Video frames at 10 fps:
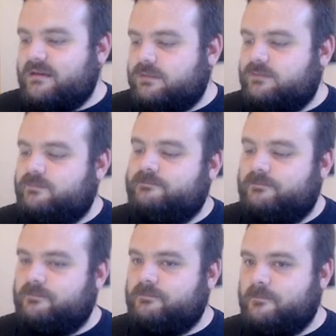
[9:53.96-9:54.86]

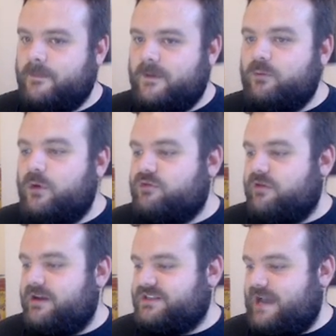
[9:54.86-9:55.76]
Hmm. We'll
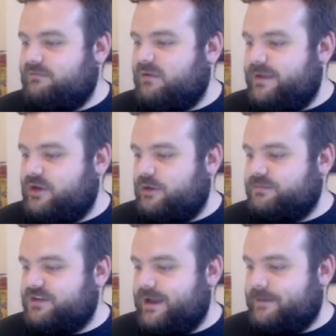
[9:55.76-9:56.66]
cross that when we come
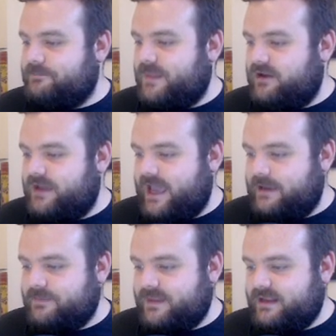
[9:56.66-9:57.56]
to it.
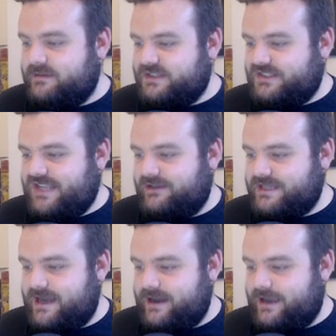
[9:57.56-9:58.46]
Okay, stay on
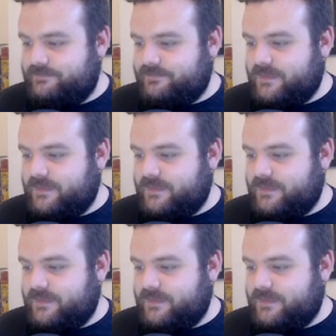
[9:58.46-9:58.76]
target.